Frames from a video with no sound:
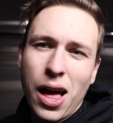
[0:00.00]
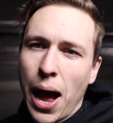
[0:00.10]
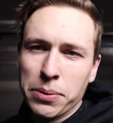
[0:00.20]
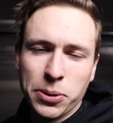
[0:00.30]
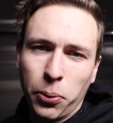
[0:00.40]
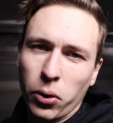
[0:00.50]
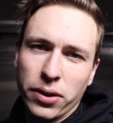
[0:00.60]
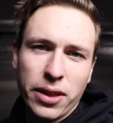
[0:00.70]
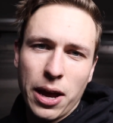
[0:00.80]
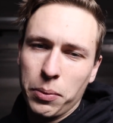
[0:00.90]
I'm
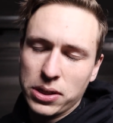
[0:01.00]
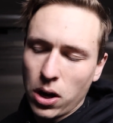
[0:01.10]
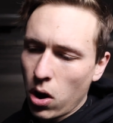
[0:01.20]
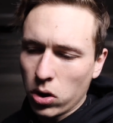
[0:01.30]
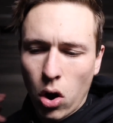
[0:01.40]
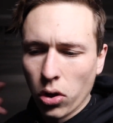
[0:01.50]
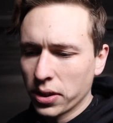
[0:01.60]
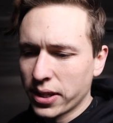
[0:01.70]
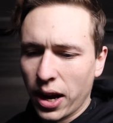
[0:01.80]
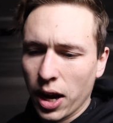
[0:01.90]
supporting them. We talk all the
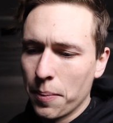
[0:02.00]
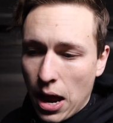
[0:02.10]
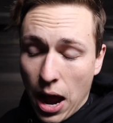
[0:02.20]
time.